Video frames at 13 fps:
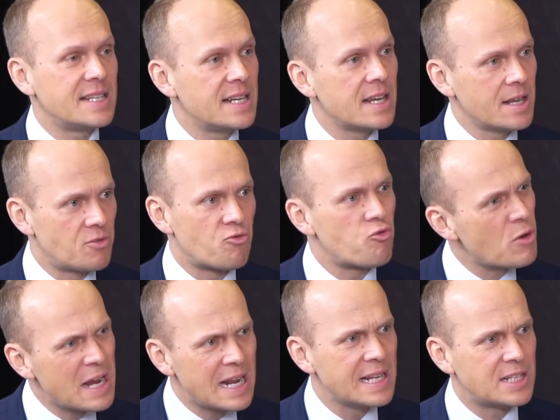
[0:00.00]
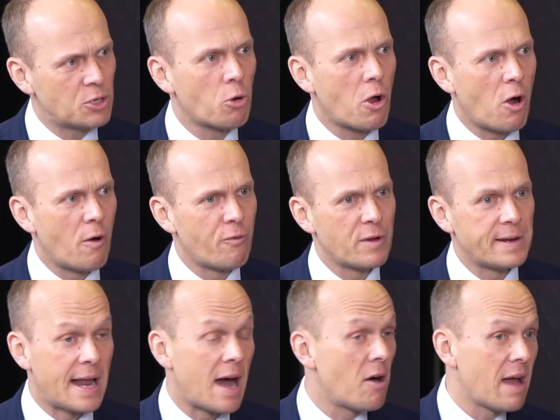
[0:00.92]
year it really took off,
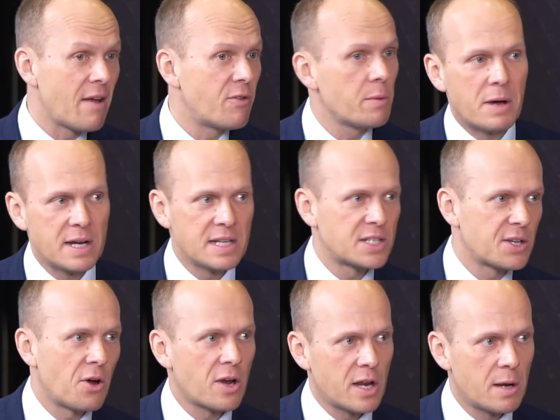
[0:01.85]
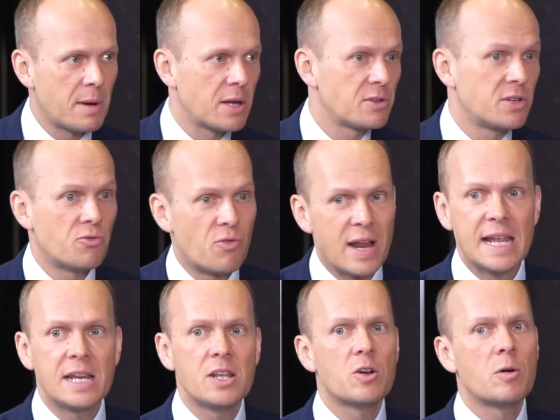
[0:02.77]
and now everybody's talking about
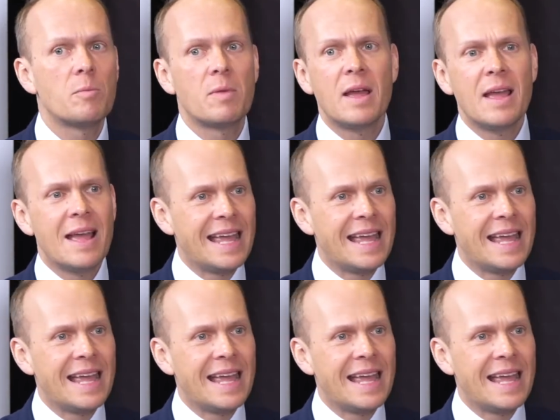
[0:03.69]
uranium.